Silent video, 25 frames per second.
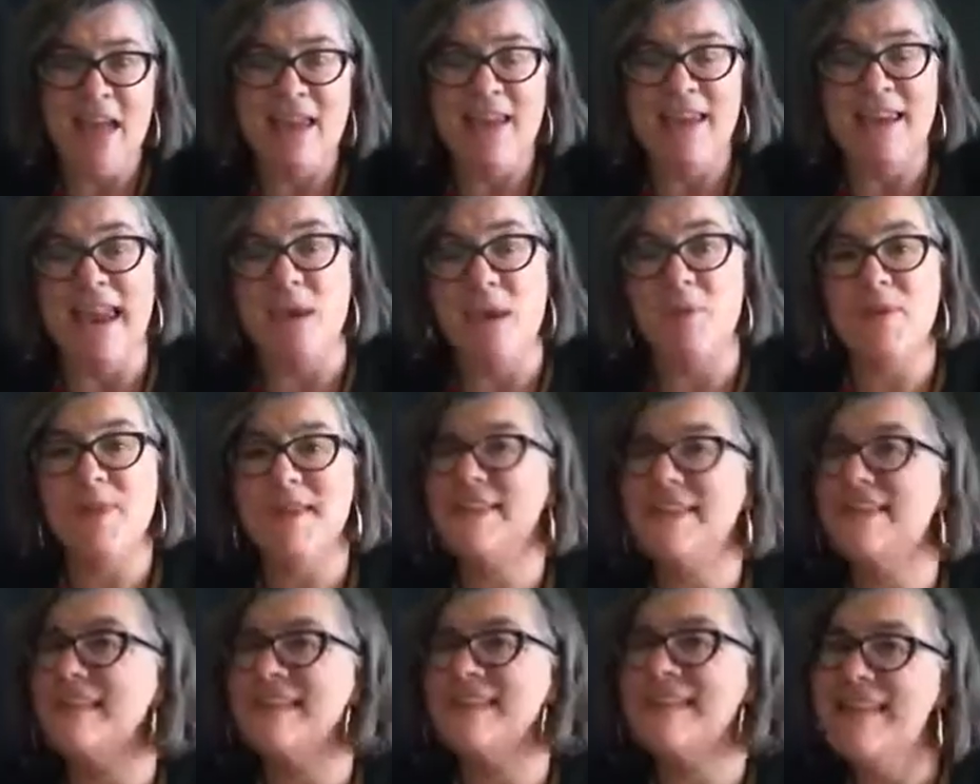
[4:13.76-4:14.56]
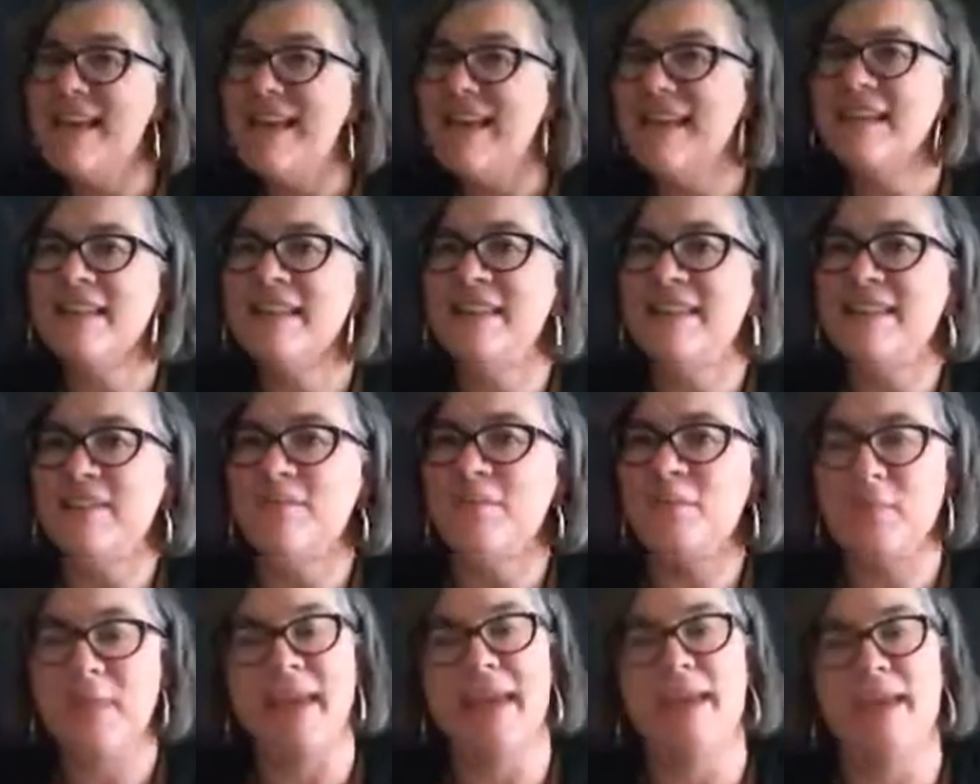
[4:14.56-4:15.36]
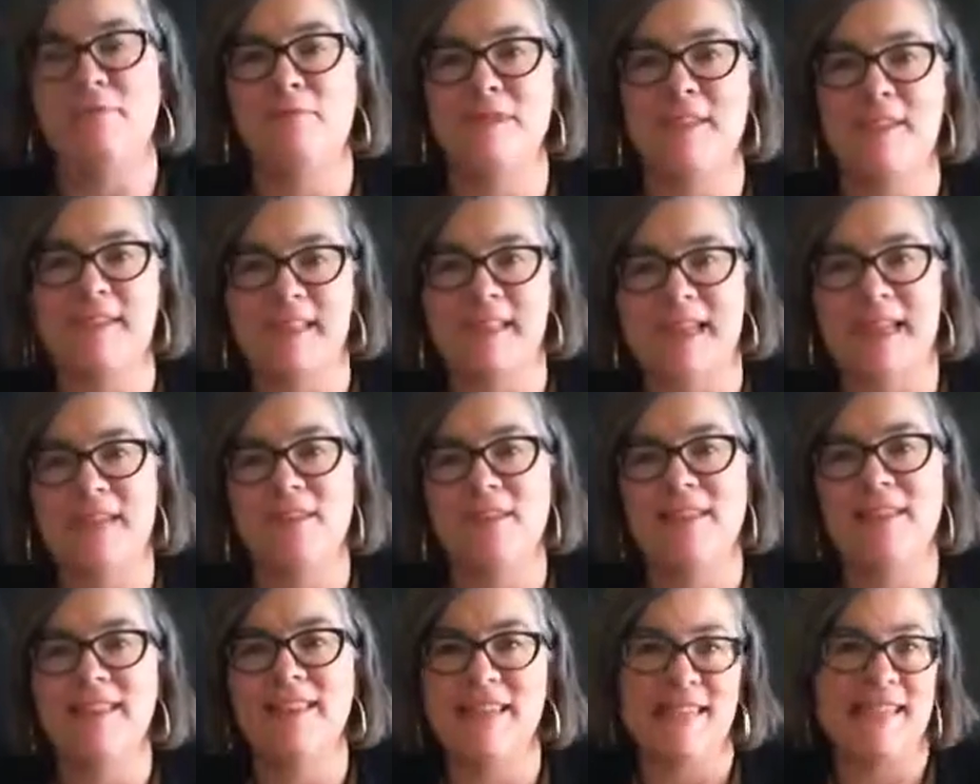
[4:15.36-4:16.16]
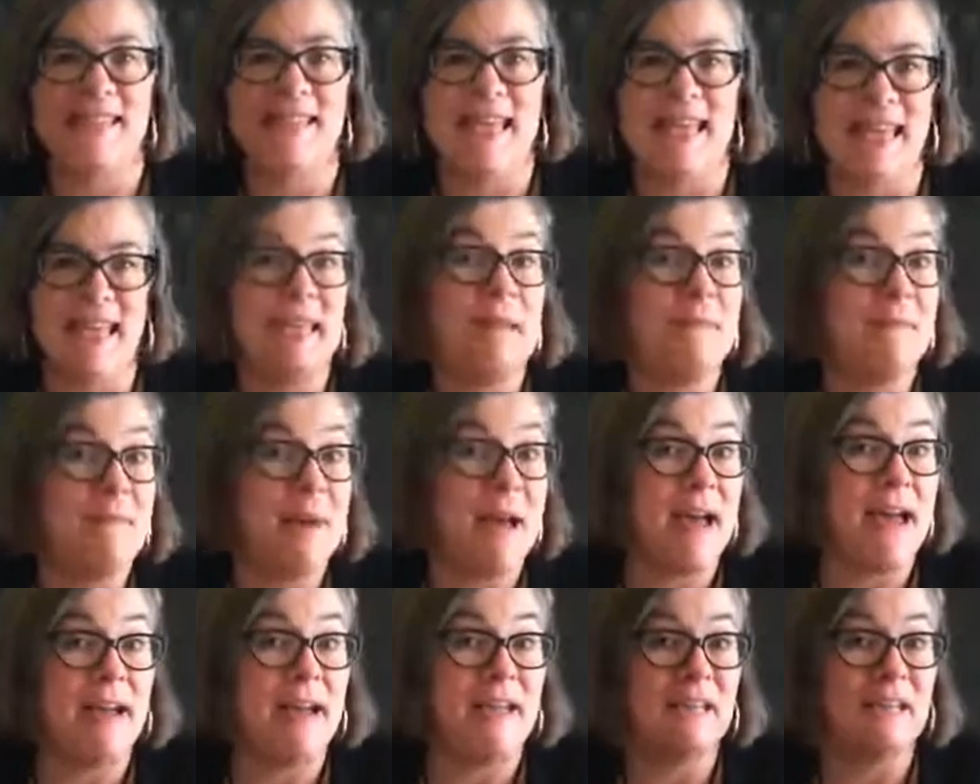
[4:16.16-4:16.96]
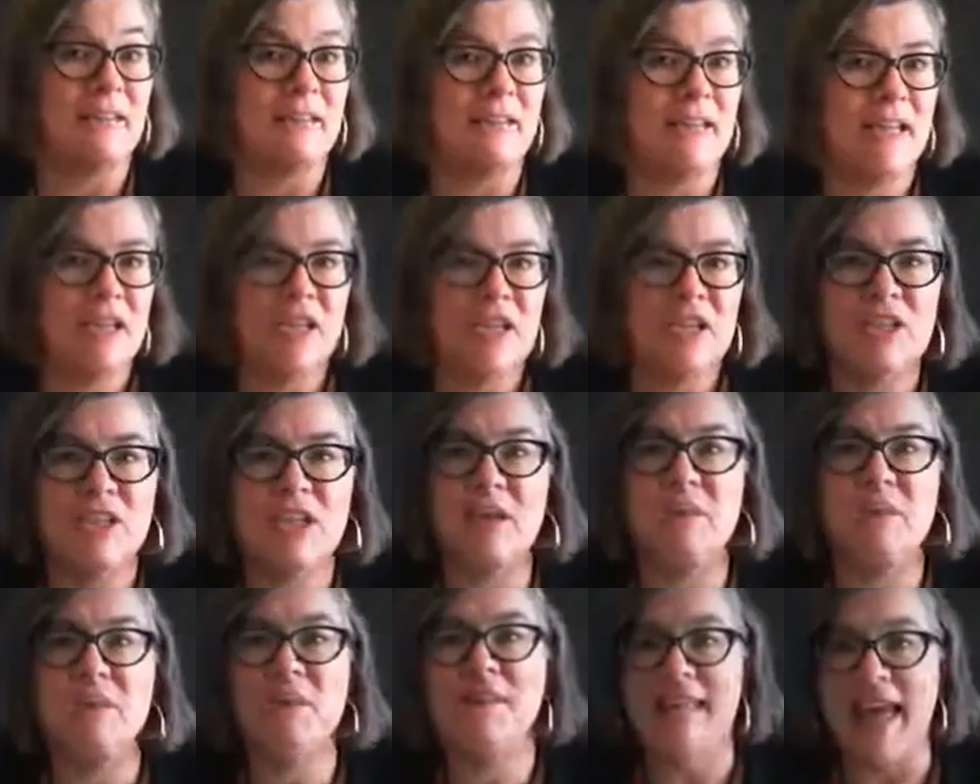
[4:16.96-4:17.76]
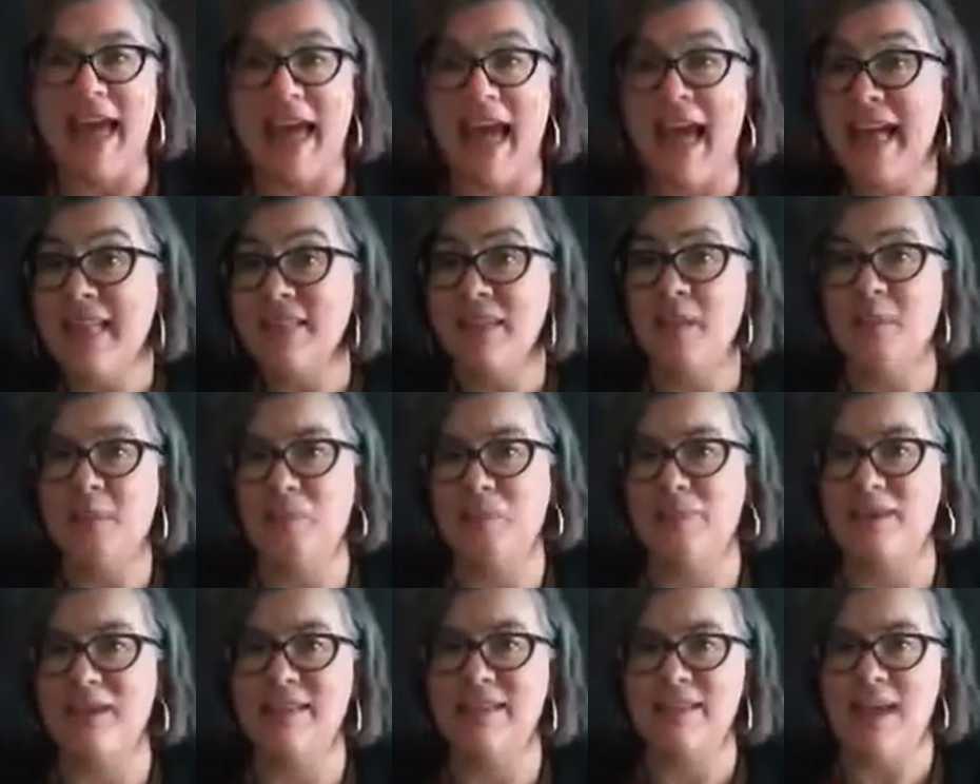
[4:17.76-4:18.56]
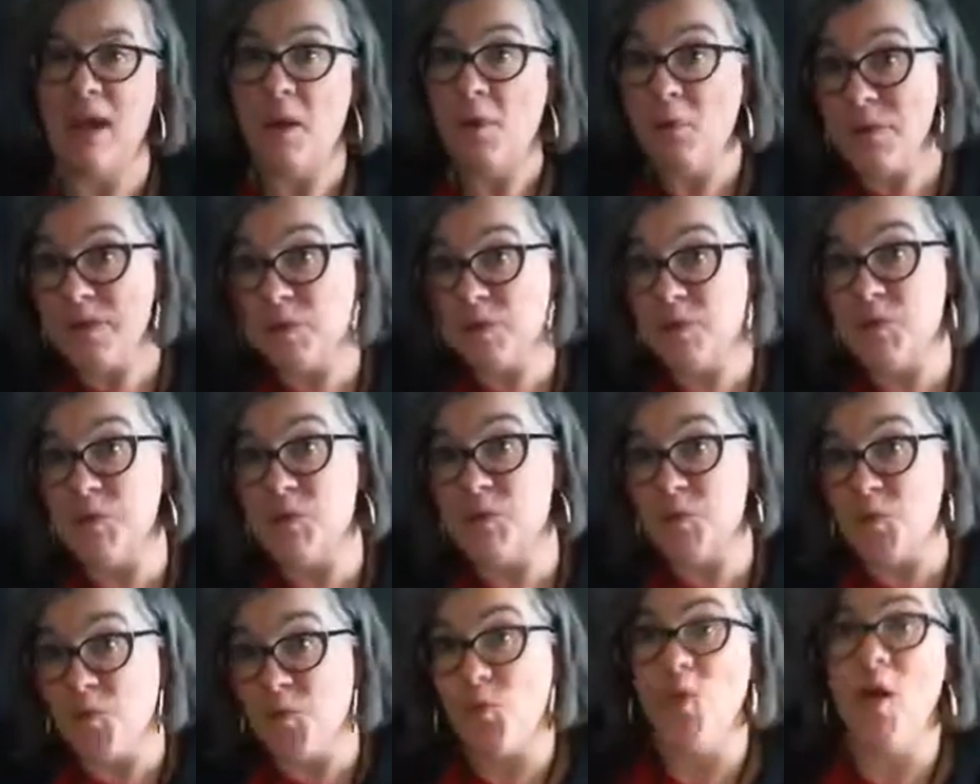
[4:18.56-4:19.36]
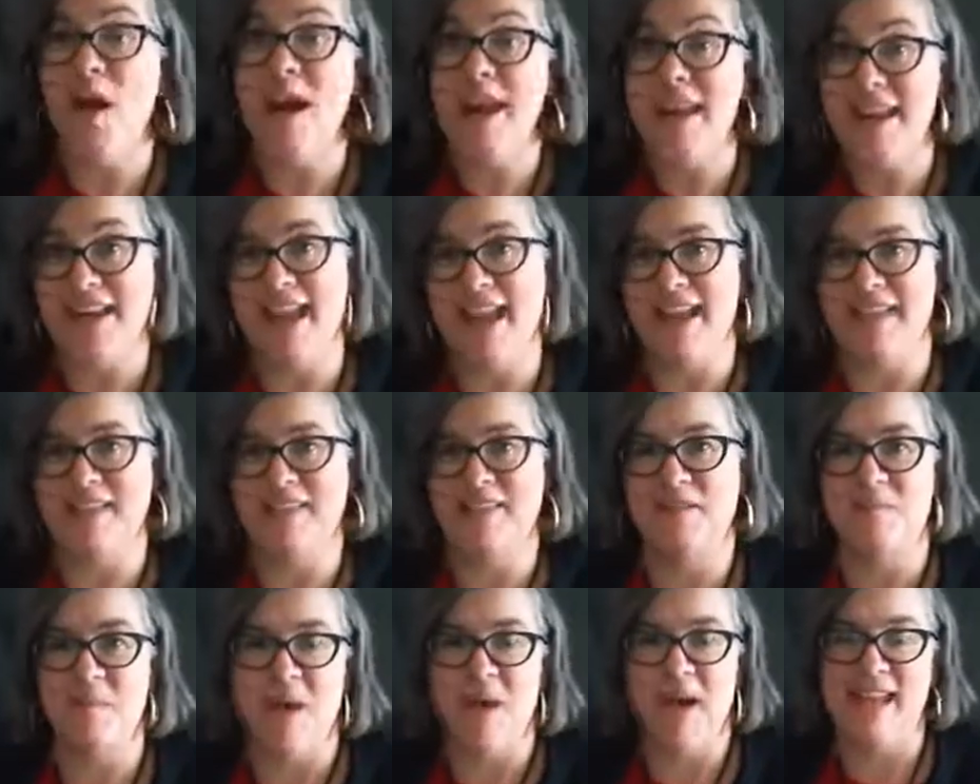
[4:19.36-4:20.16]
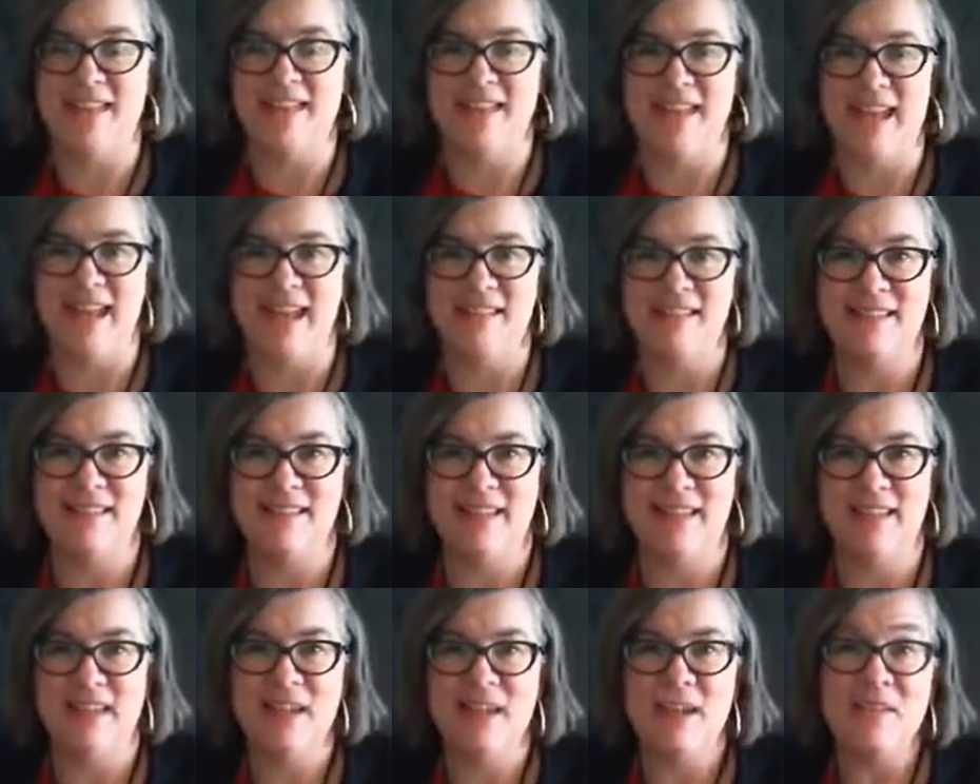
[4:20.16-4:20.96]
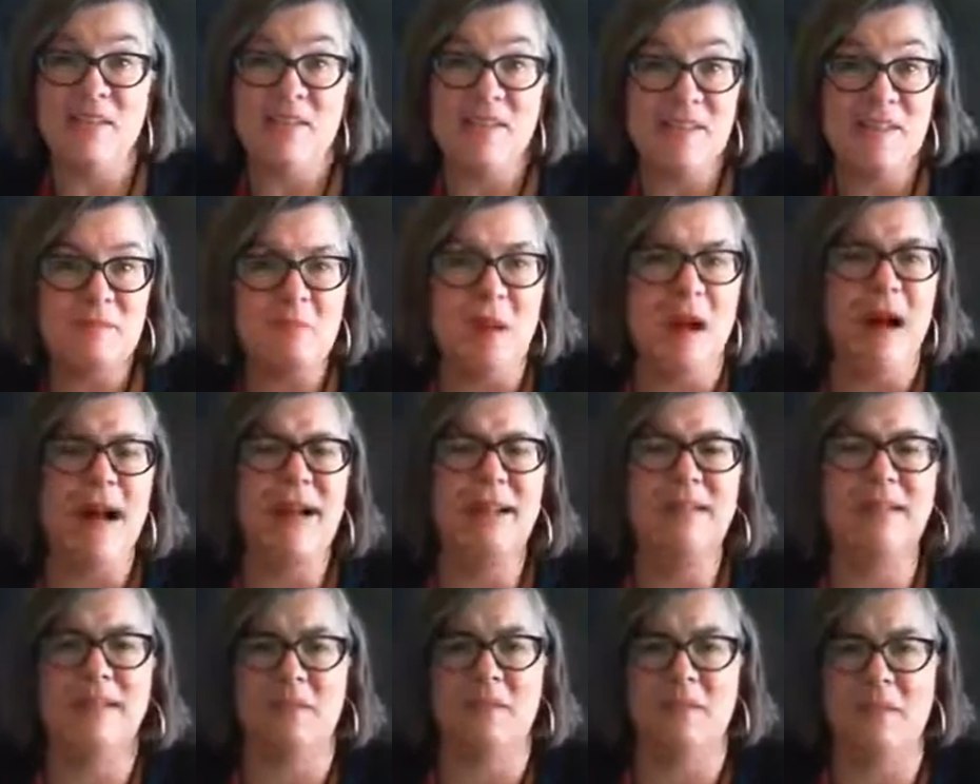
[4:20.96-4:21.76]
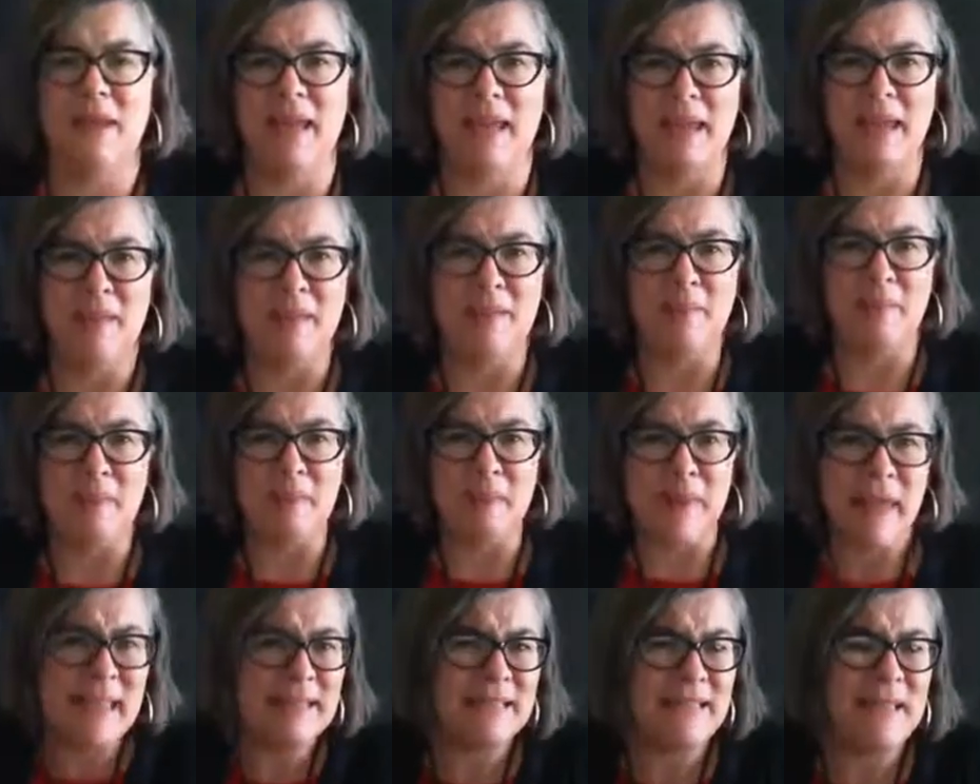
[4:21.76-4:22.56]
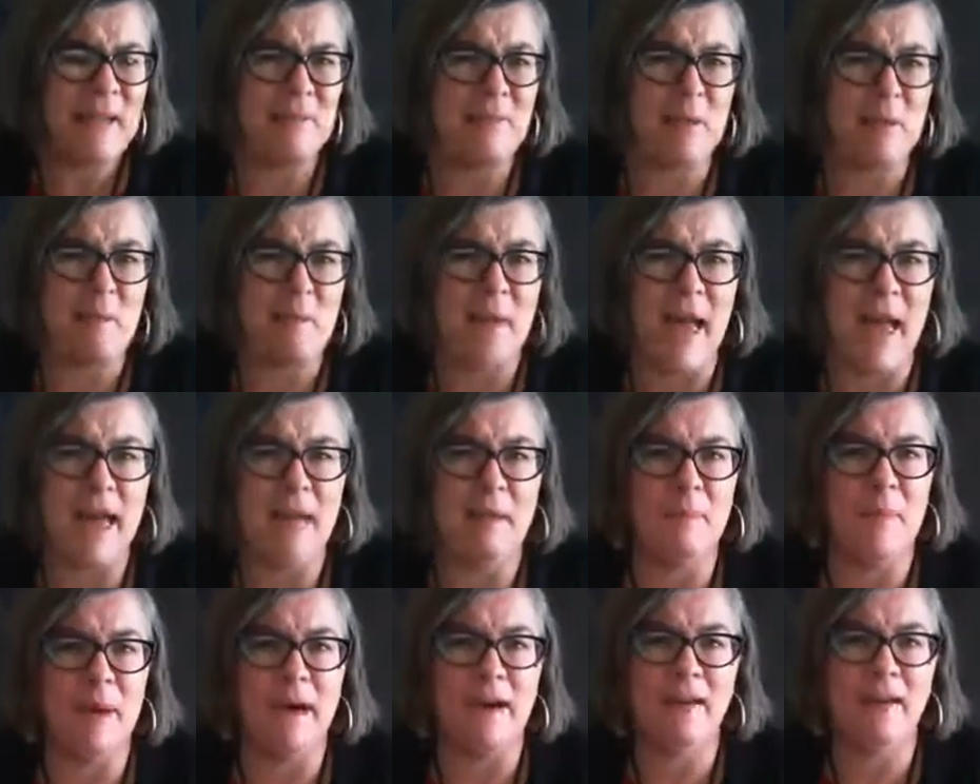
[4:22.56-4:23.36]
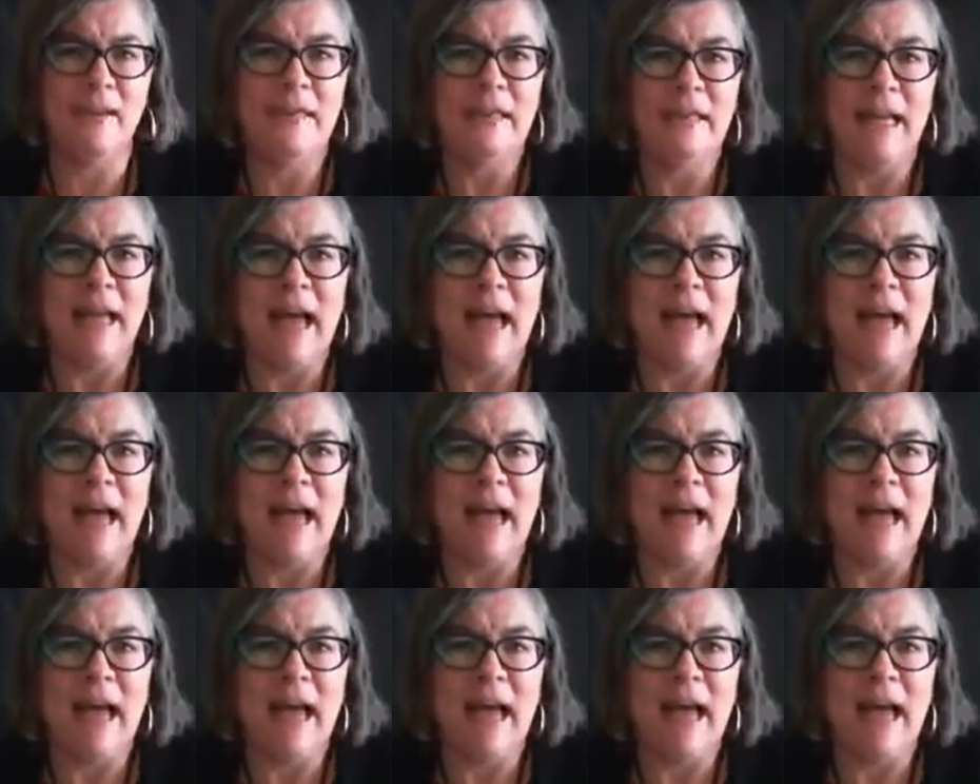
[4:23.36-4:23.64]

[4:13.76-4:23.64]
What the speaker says: Now, within seconds of me receiving this email, she was at the printer, which was right next to my desk, smiled at me, picked up the paper,